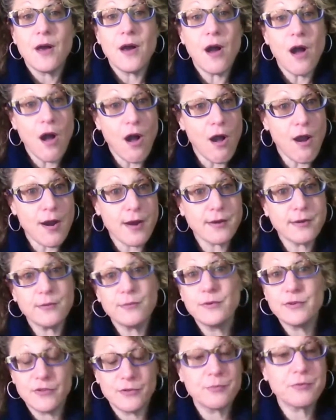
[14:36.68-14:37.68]
A
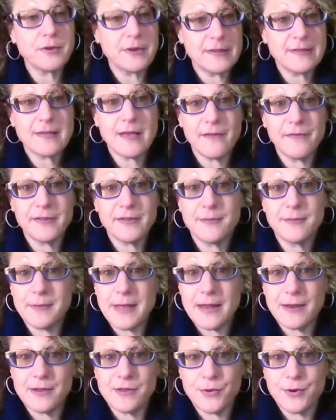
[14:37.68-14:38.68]
heart, which is pretty
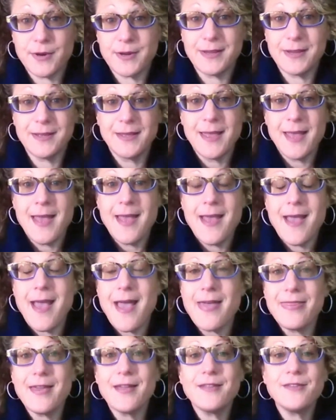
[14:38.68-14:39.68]
self-explanatory.
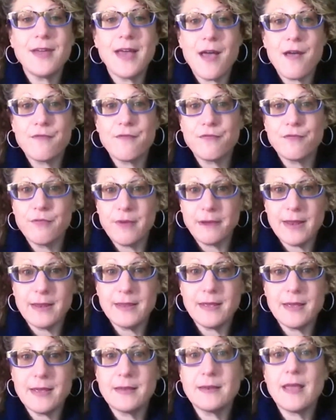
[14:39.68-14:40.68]
And then you have
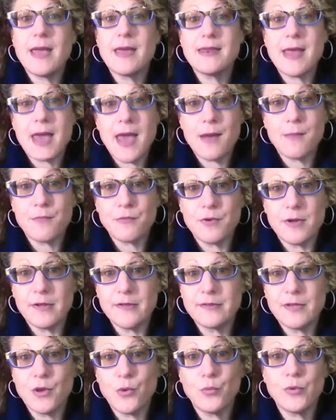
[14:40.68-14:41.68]
radiant and
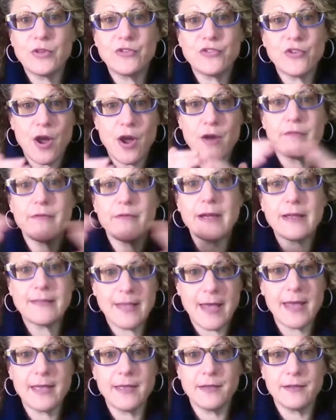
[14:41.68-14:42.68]
emerald, which are
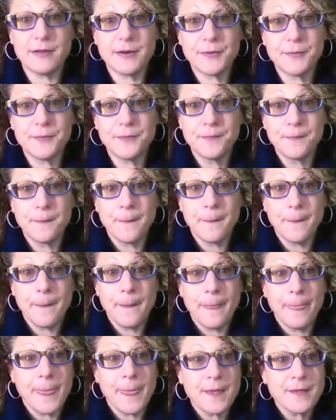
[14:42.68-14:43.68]
rectangular.
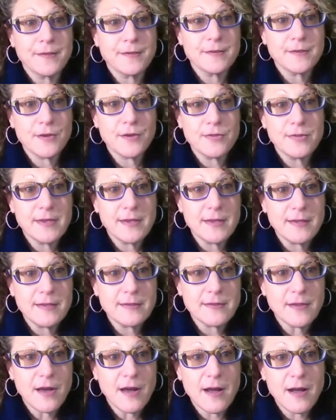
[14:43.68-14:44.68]
So
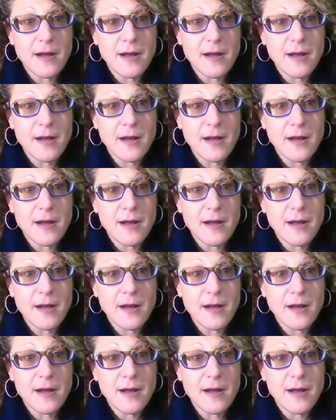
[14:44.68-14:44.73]
these